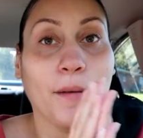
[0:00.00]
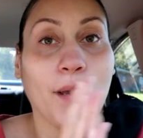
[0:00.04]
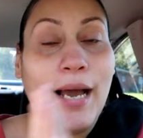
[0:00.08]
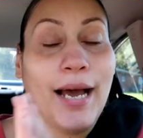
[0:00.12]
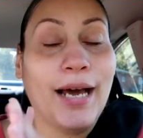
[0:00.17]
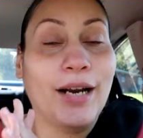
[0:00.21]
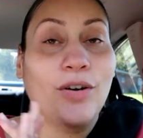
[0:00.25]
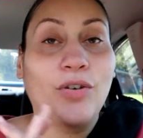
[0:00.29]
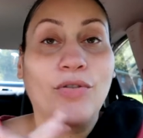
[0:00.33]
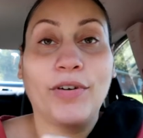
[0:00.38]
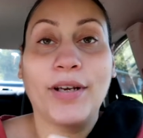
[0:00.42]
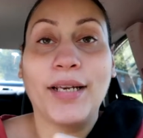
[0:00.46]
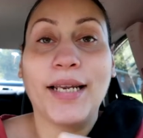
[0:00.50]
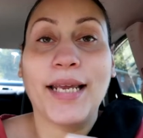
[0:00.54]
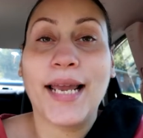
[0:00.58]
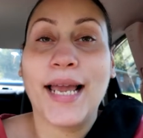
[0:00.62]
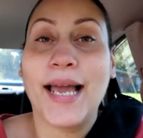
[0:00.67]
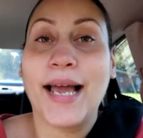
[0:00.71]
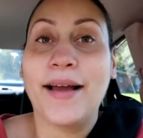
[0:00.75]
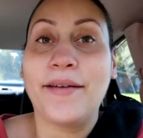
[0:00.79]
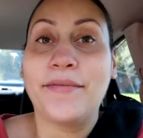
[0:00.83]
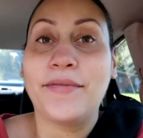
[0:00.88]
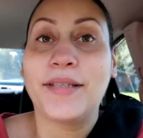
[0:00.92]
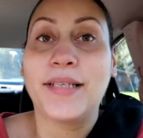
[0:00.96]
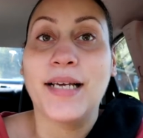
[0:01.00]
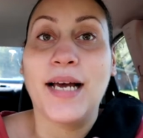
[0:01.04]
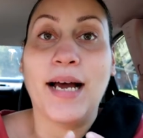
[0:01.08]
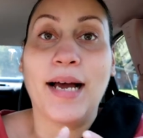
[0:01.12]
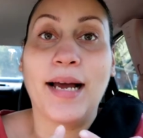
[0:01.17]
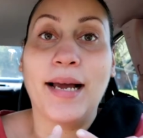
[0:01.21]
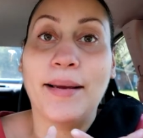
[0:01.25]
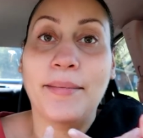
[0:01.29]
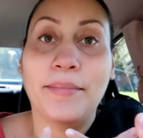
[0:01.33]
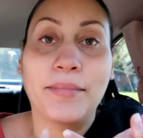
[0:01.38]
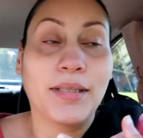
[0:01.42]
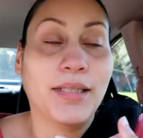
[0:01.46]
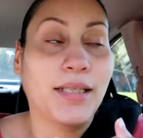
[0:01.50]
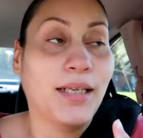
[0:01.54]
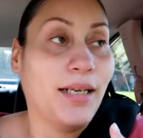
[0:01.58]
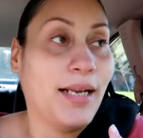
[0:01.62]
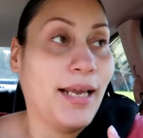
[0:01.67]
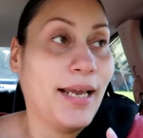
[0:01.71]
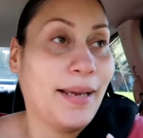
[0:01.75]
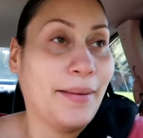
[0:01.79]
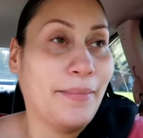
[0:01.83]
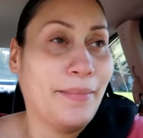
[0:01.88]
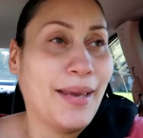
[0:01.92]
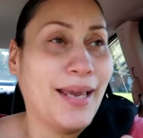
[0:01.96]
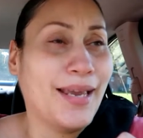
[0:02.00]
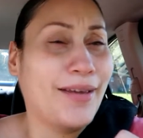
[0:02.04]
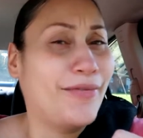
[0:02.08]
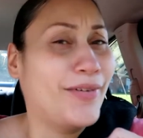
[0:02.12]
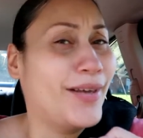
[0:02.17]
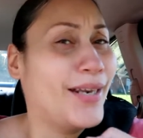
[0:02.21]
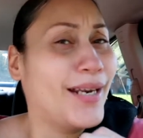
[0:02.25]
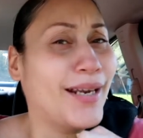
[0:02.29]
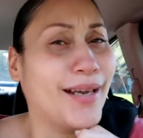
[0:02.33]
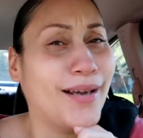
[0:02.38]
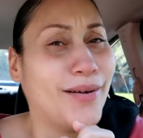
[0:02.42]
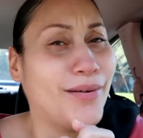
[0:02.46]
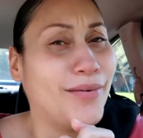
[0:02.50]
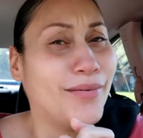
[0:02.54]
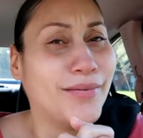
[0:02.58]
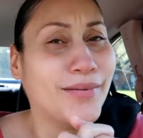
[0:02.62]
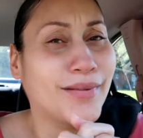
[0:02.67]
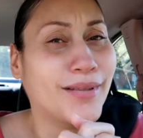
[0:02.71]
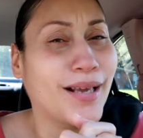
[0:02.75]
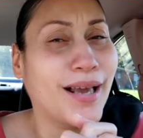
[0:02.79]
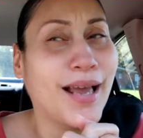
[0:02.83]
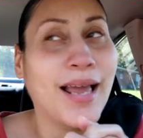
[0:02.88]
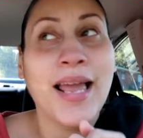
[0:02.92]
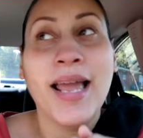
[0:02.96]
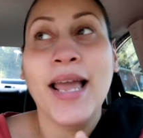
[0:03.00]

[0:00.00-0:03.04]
don't really have time to like make videos,